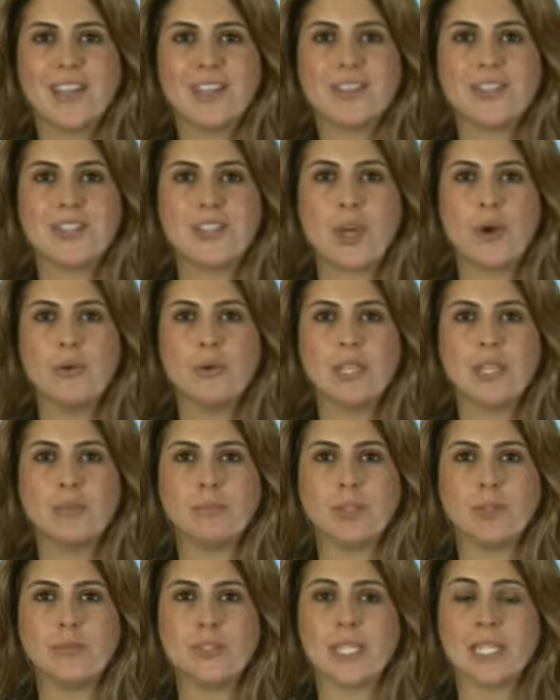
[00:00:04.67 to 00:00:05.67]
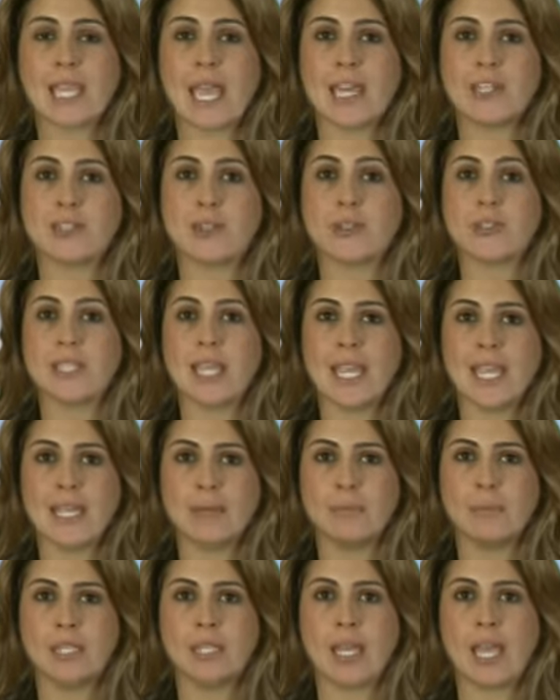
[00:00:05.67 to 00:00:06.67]
Sony Music
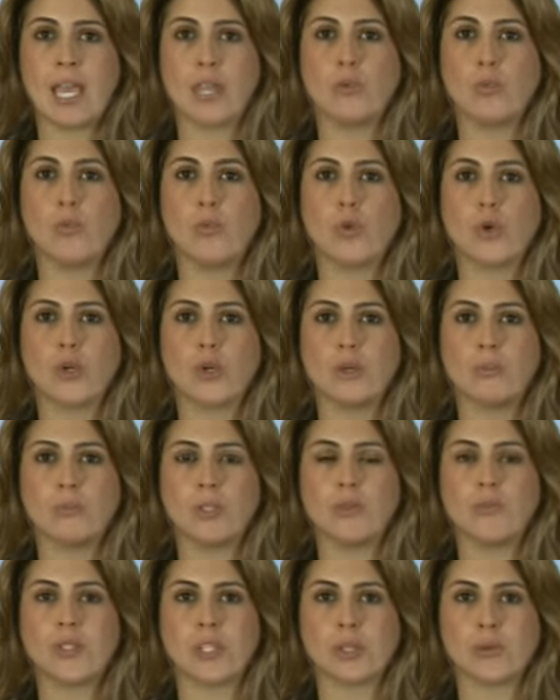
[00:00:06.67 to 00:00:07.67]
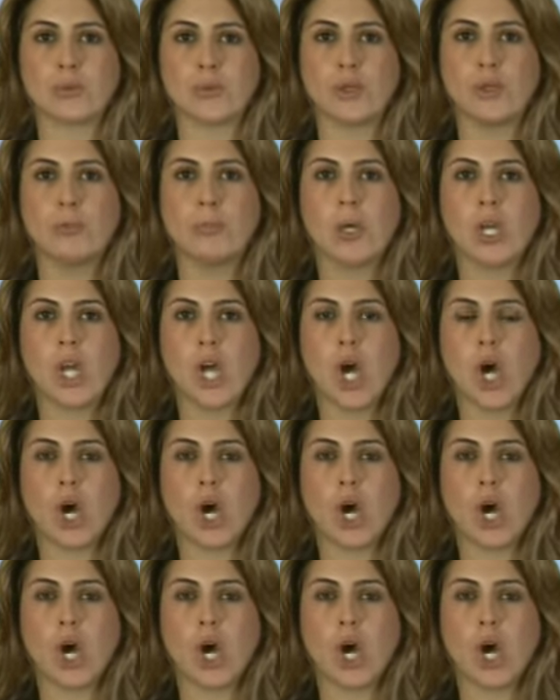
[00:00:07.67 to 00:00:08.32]
Entertainment and Warner Music Group